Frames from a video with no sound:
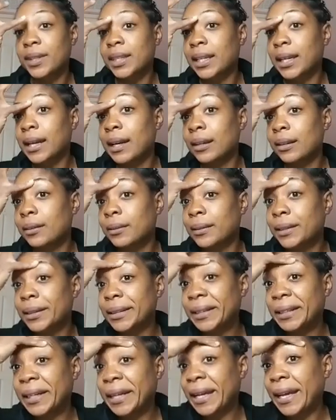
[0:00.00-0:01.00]
I got a little
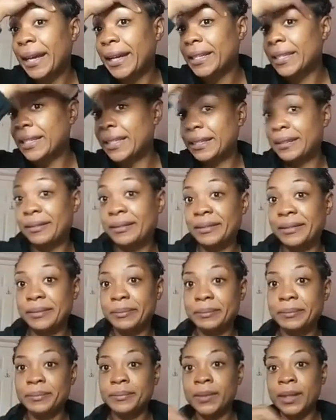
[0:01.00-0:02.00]
concoction on them.
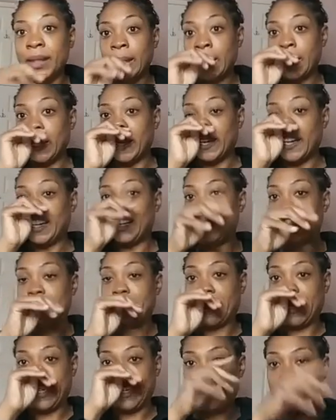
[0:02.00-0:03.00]

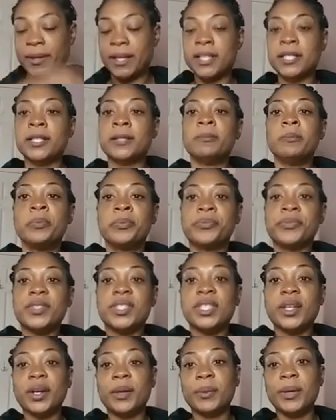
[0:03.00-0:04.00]
But anyways,
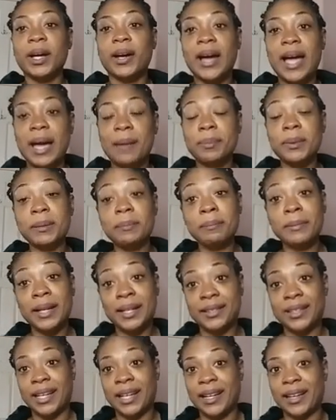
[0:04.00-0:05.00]
so here we go. Happy
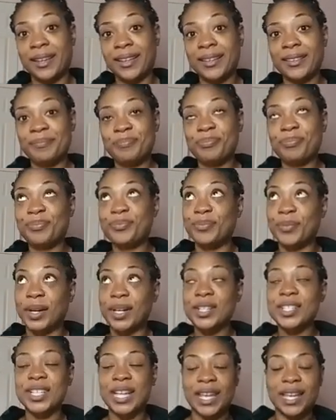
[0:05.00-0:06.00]
Monday,
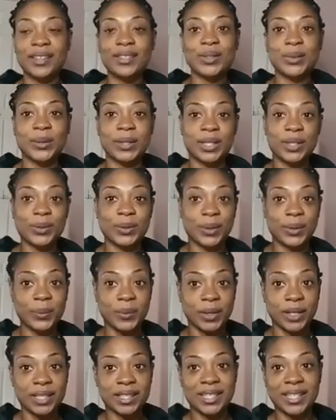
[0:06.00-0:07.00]
March 8th,
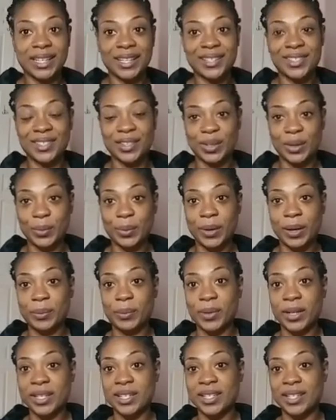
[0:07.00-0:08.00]
2021. Today's journal prompt
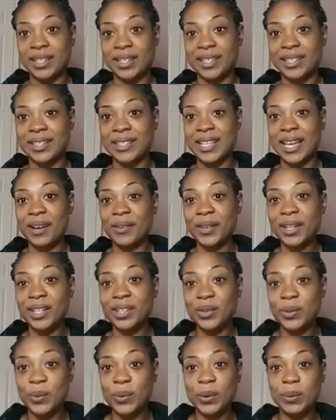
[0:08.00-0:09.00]
question is, how can
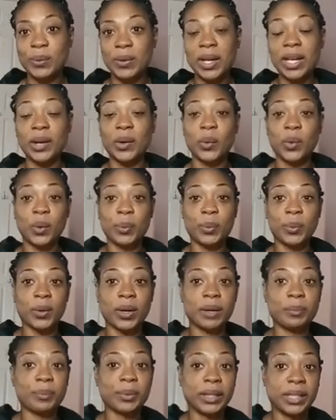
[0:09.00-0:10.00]
you
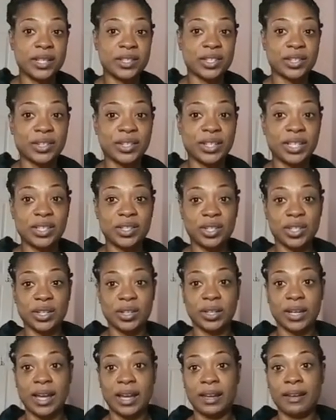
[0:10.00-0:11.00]
incorporate pleasure into
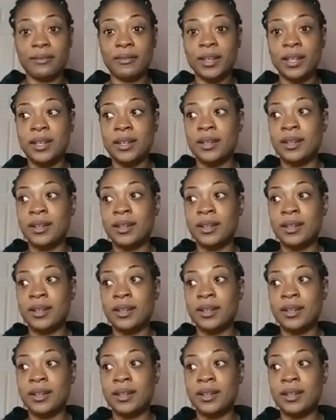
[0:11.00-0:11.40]
your life